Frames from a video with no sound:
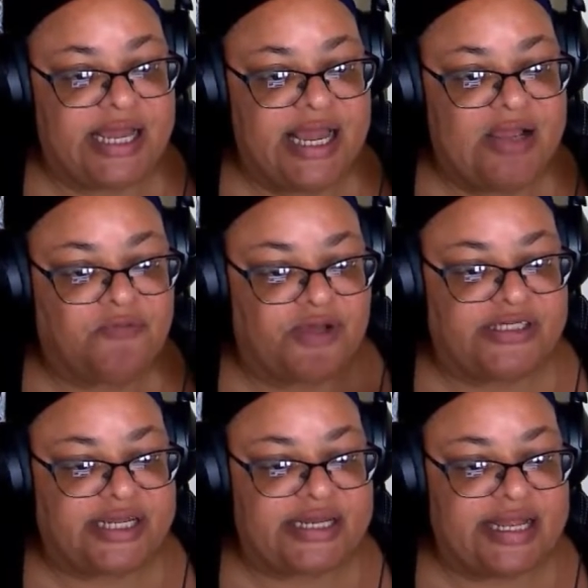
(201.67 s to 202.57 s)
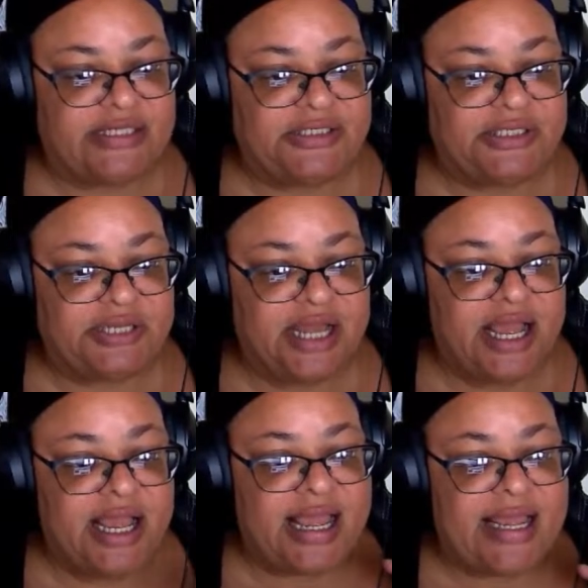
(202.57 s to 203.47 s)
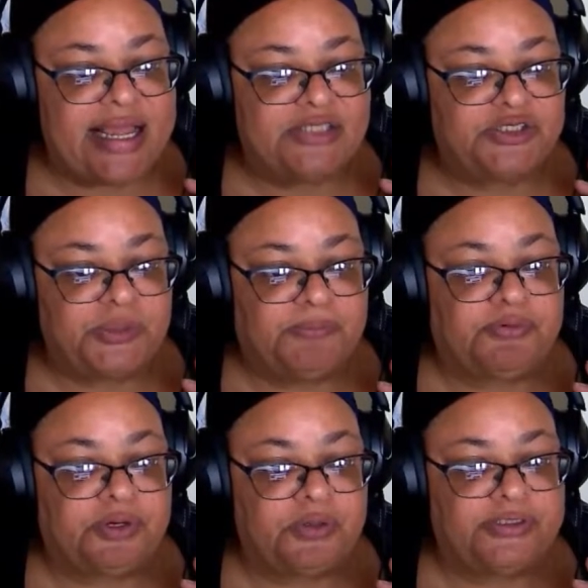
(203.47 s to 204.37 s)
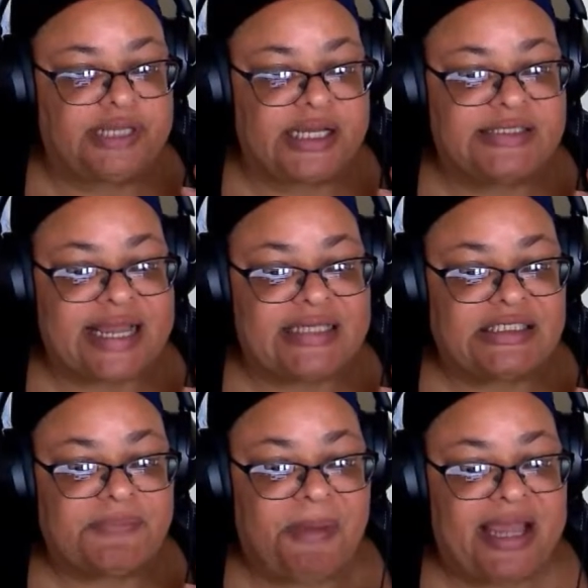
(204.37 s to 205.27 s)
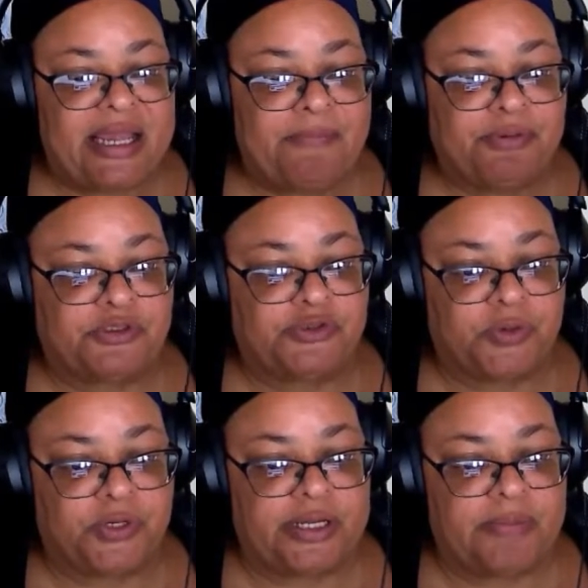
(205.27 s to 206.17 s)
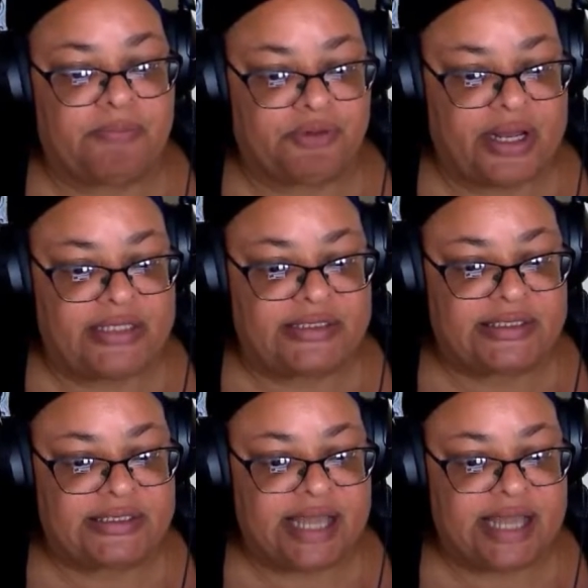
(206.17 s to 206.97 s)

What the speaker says: resignation and to protest a spike in petroleum prices